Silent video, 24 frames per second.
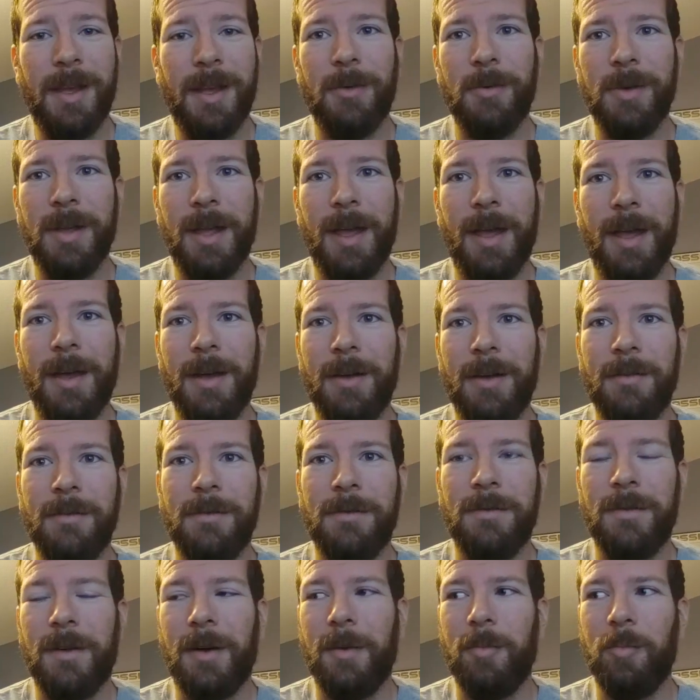Yeah, we
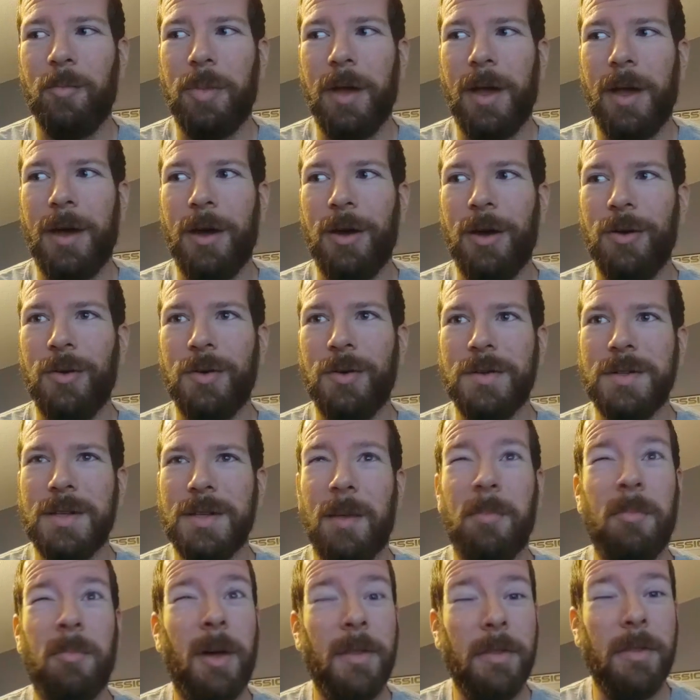have about
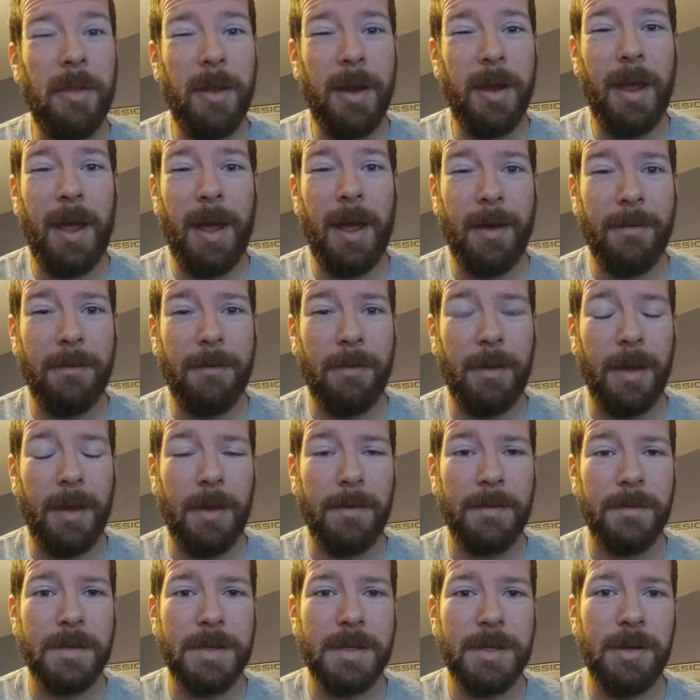a month and a half
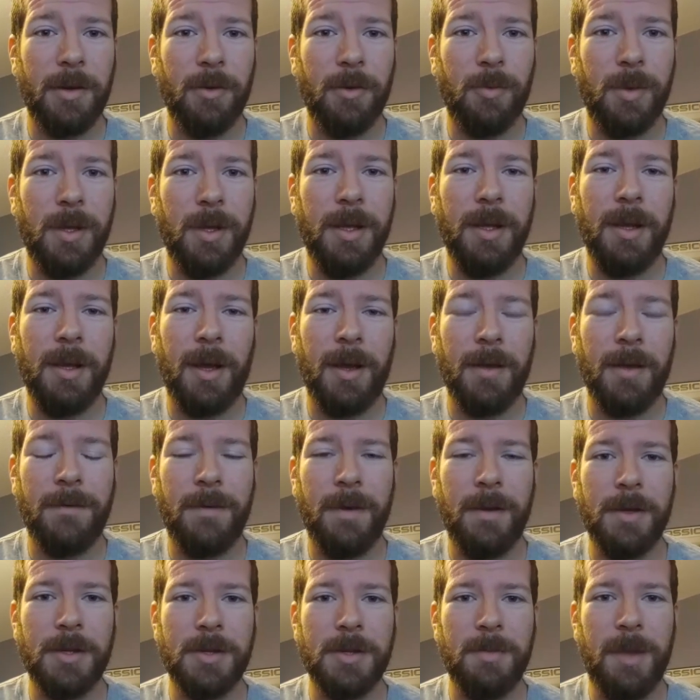left. So we
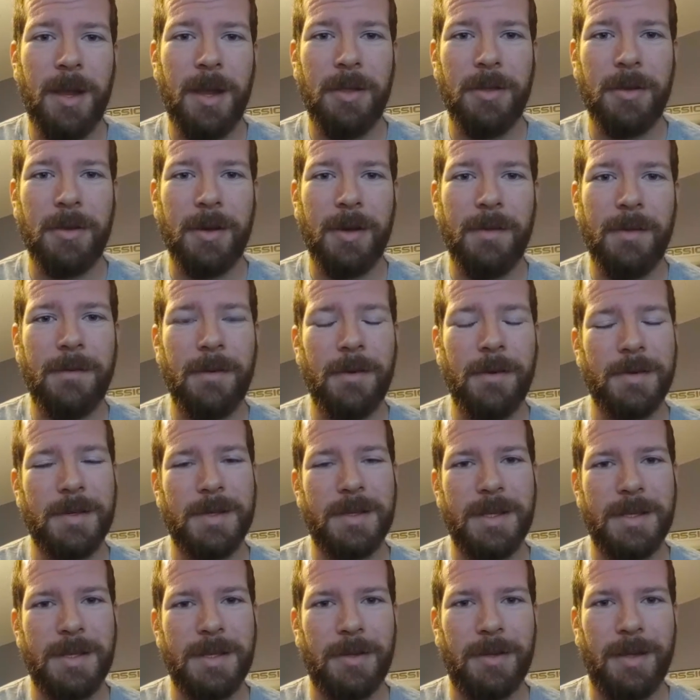finished May
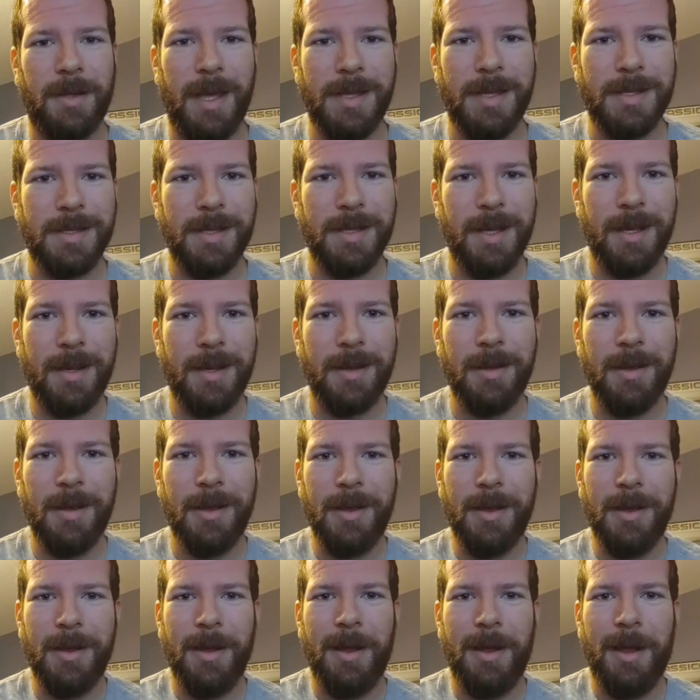31st is our last day.
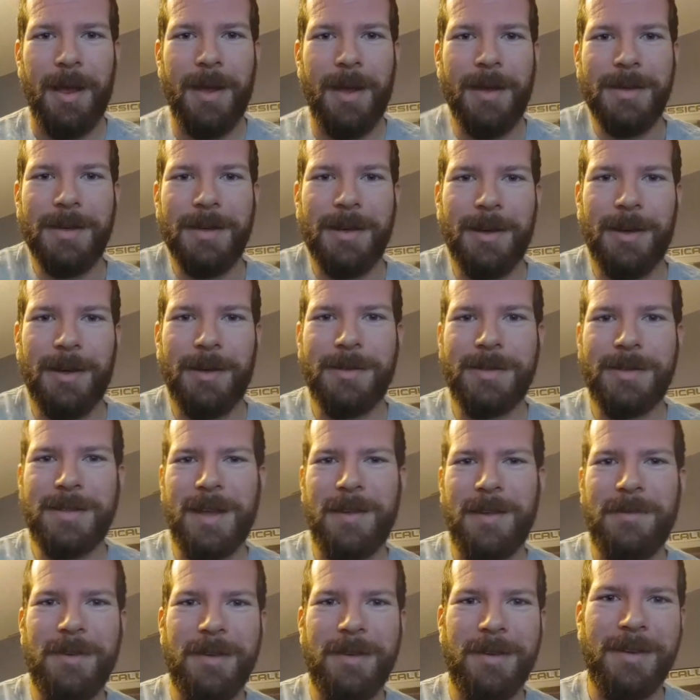And
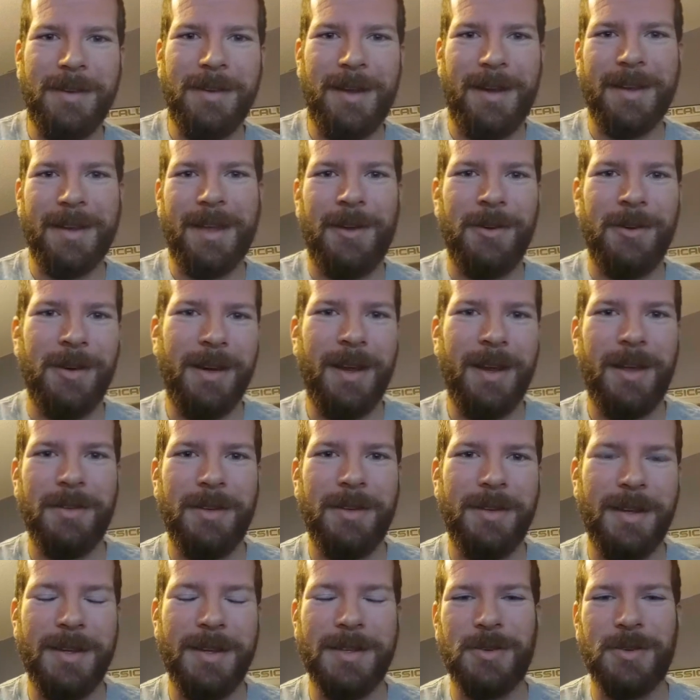definitely not counting down
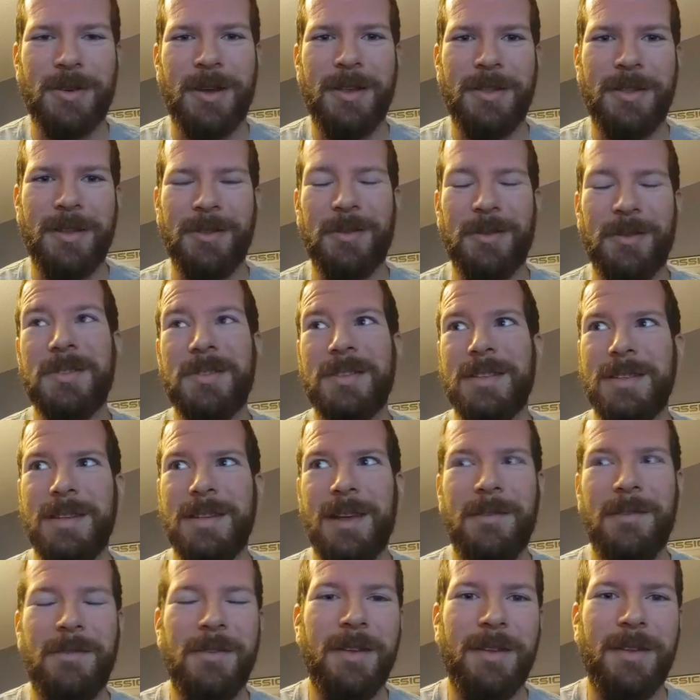the days or anything. There's
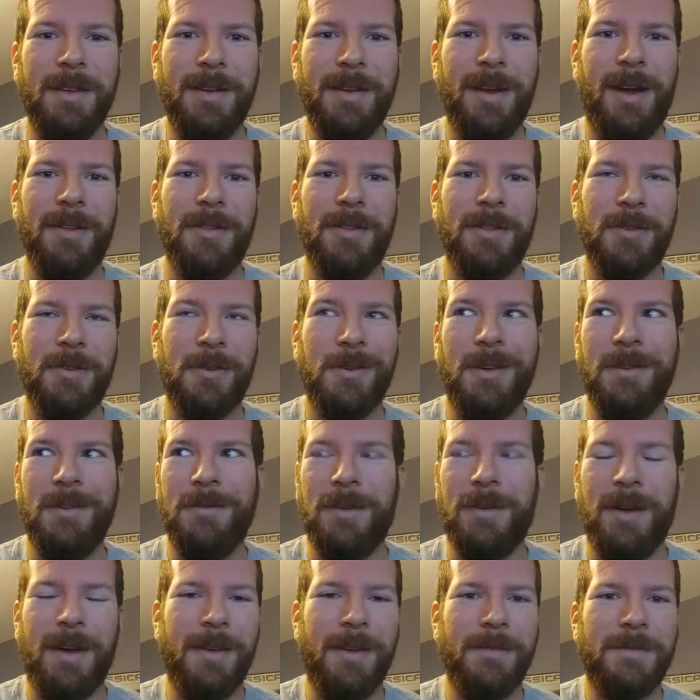definitely not
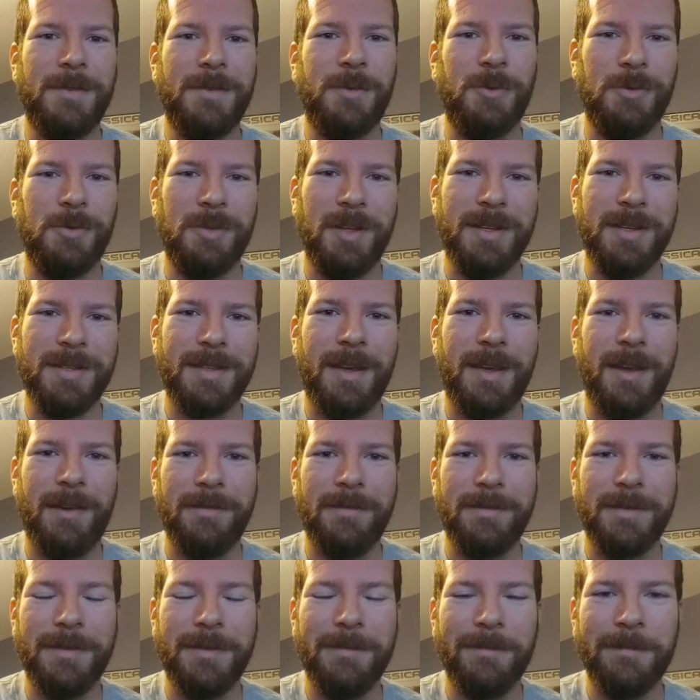35 school days
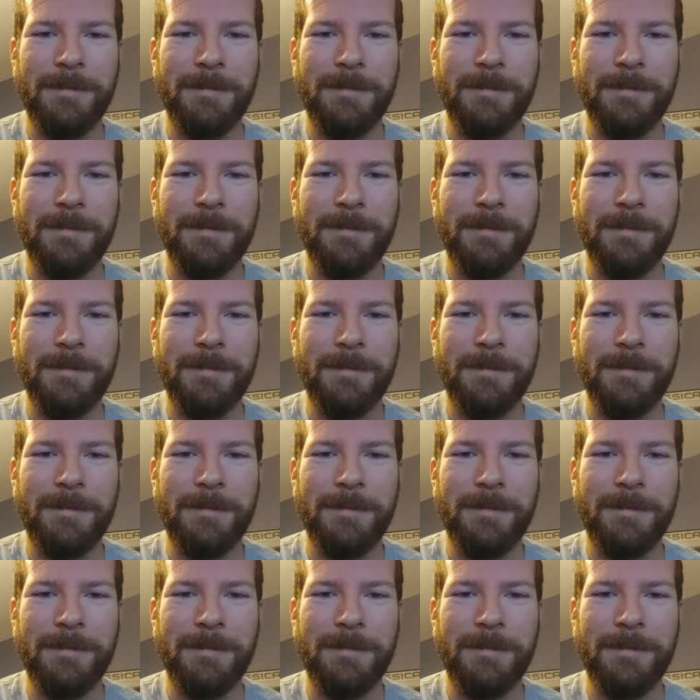left.